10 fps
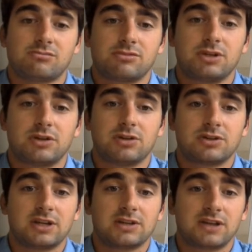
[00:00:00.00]
decrease
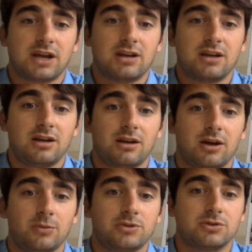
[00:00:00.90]
anxiety and
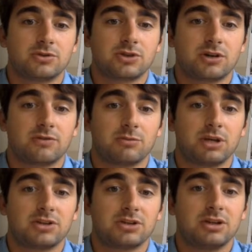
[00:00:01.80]
help students share
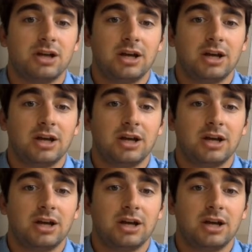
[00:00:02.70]
information.